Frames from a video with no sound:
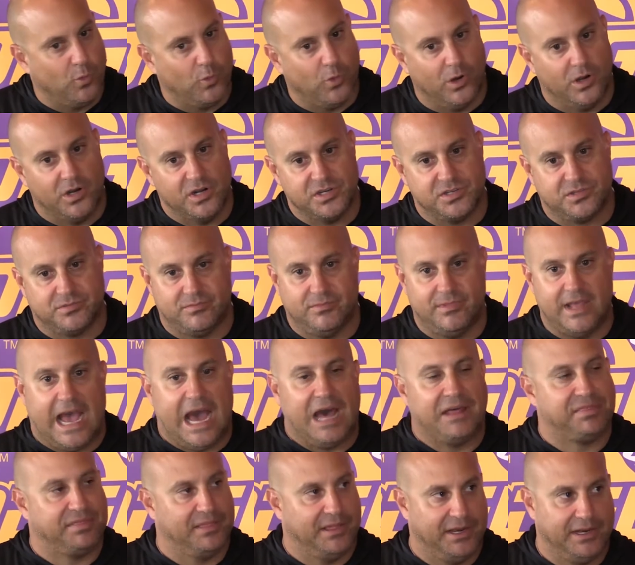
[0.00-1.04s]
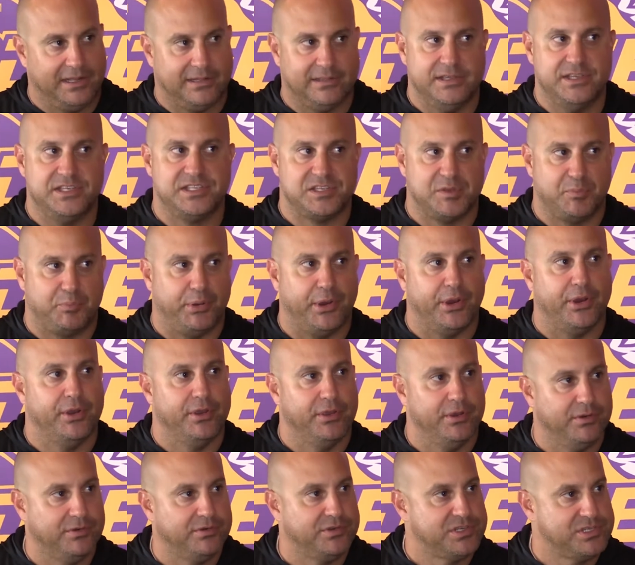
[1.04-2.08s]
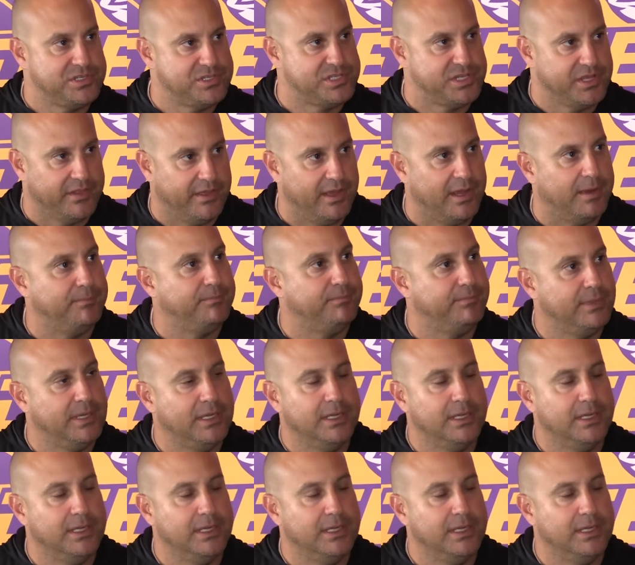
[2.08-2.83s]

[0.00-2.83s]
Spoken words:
we're athletically superior to them.